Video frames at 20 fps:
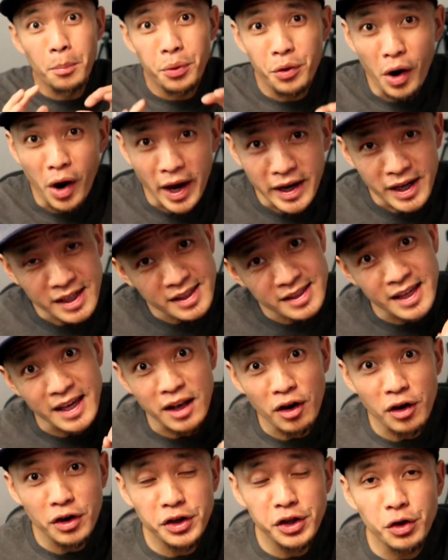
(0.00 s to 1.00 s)
products
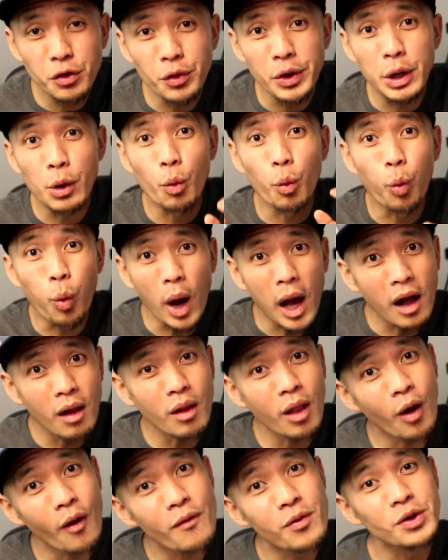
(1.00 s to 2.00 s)
that are doing
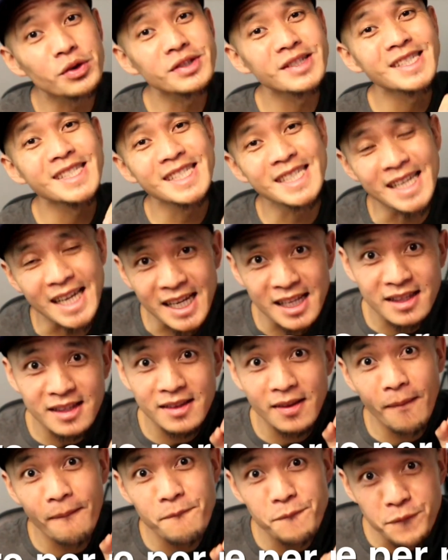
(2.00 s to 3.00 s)
well over
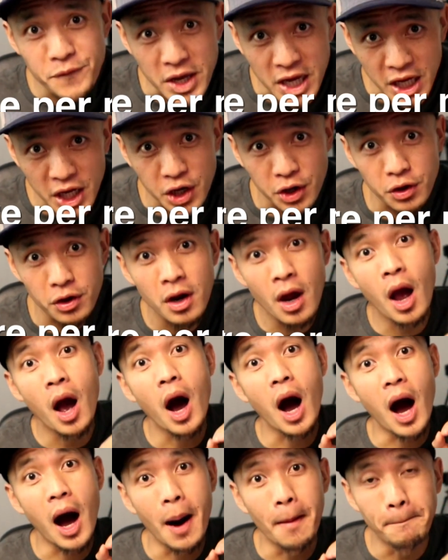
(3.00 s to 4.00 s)
6-figure
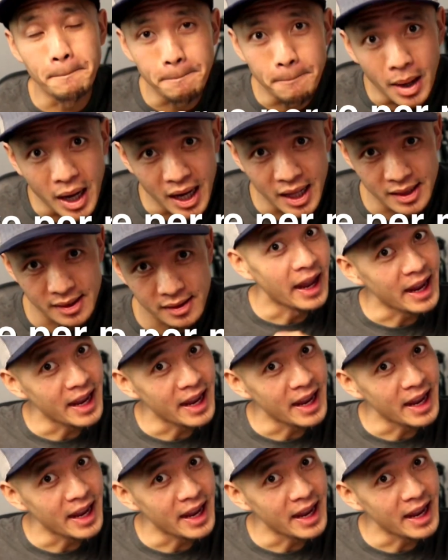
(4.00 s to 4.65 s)
a month.